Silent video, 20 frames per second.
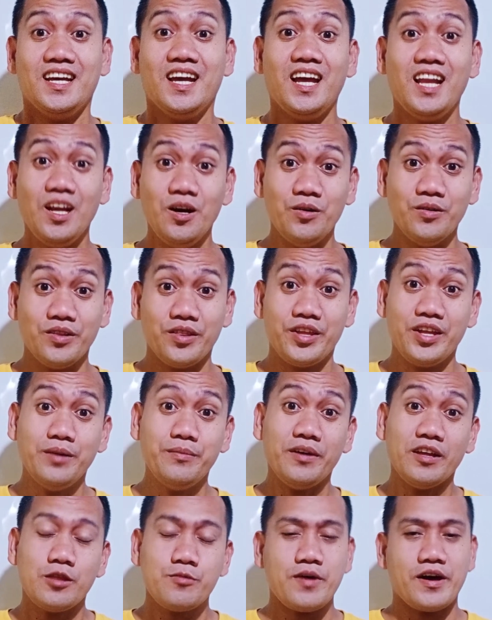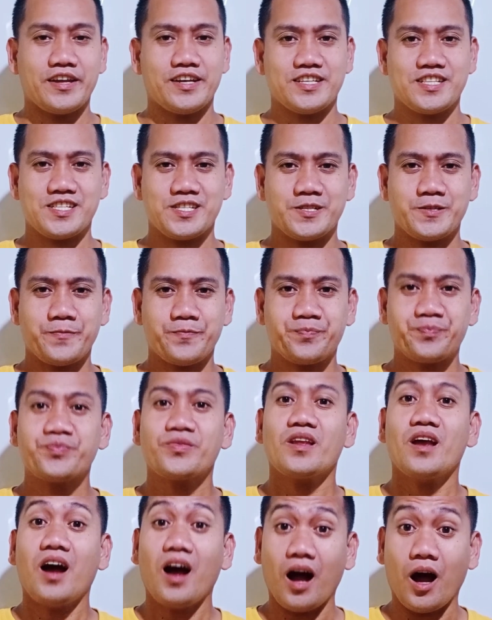Hello, dear Mathbaras.
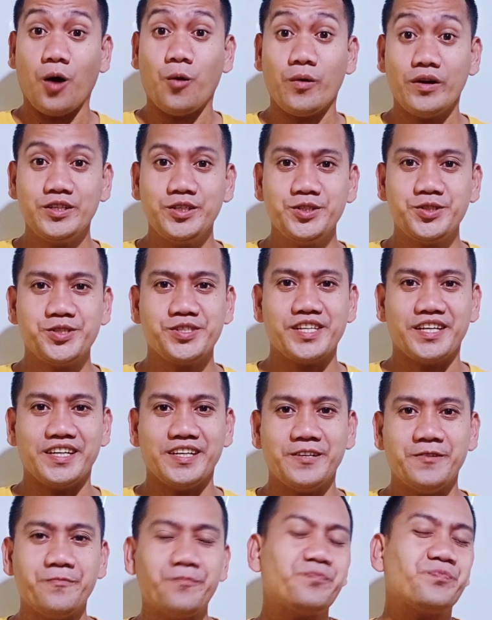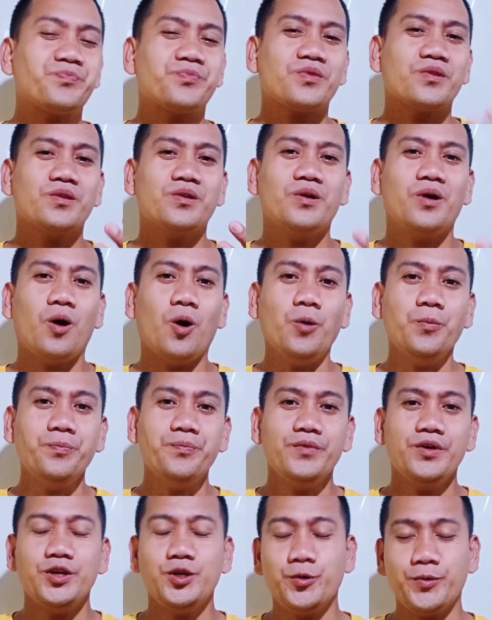How are you today? Hope
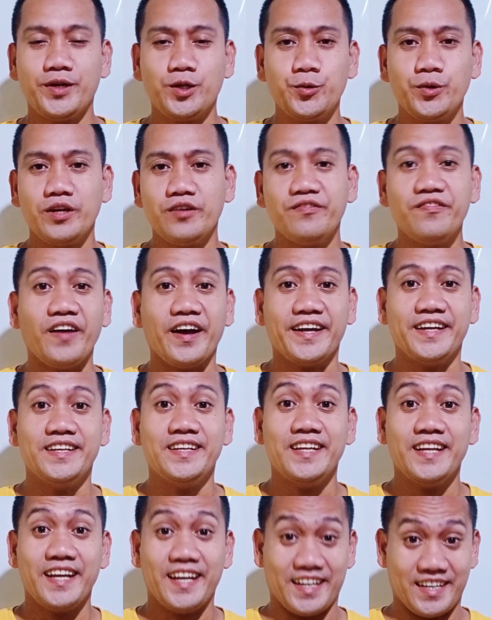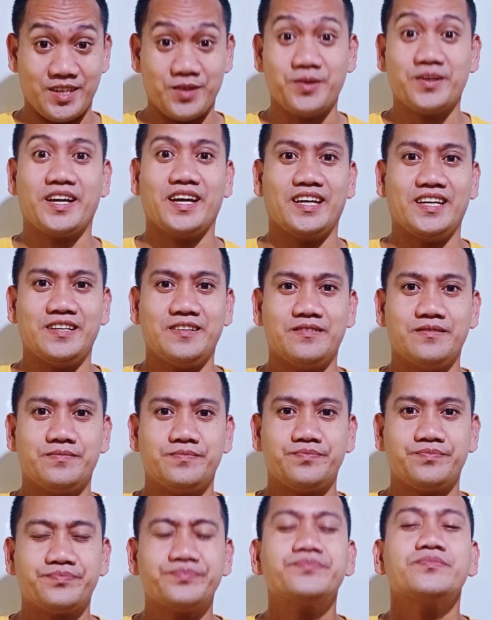you are doing fine and okay.
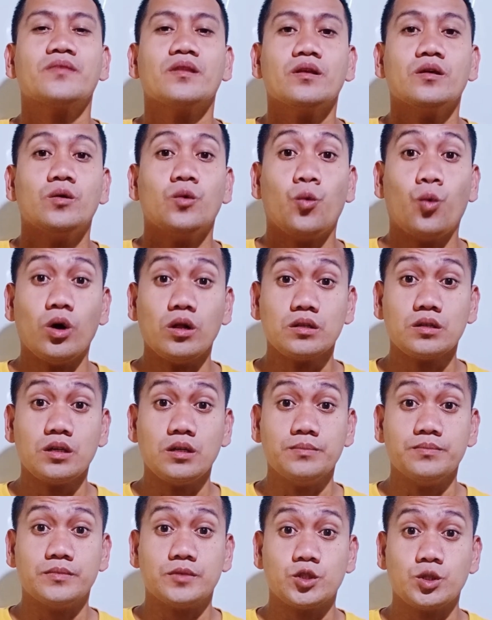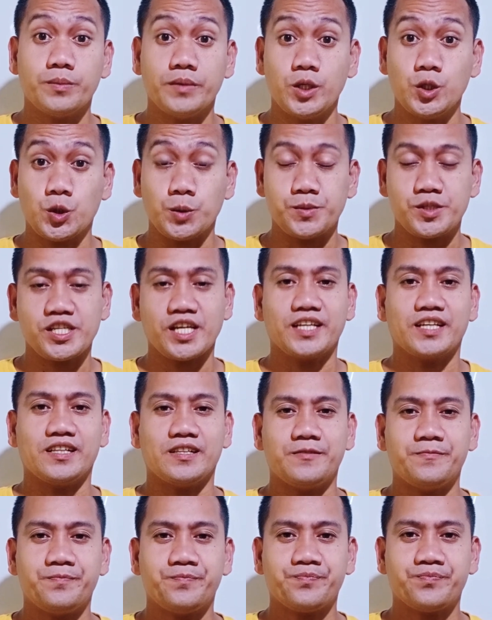Welcome to my YouTube
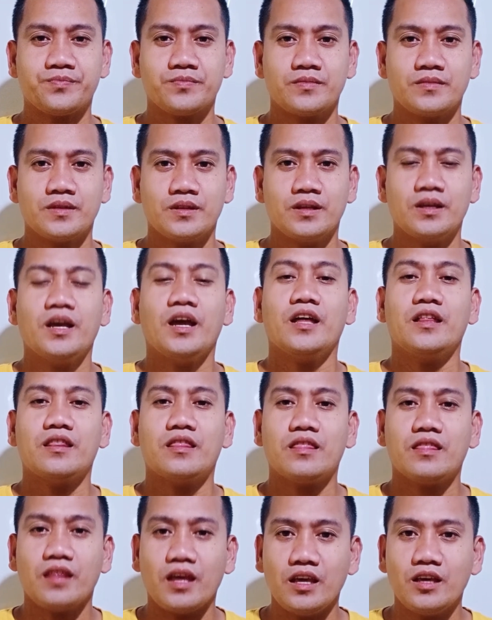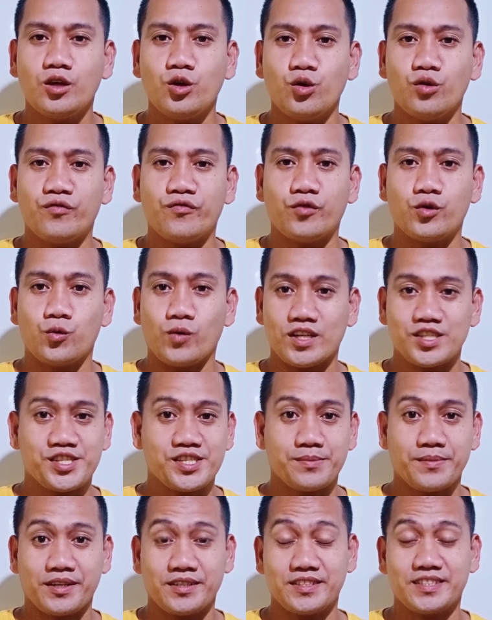channel and thank you for
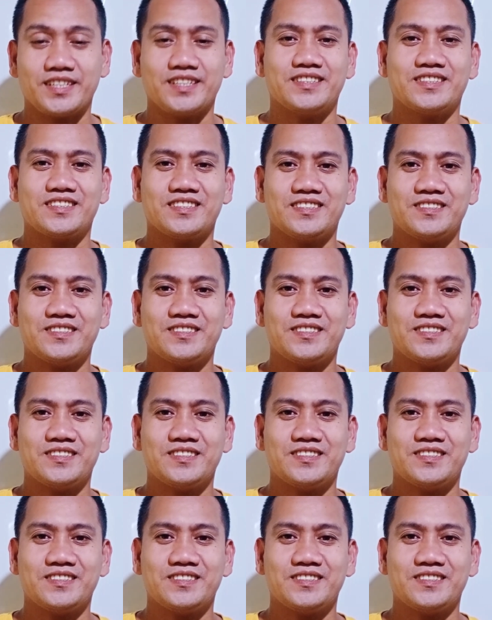watching my content.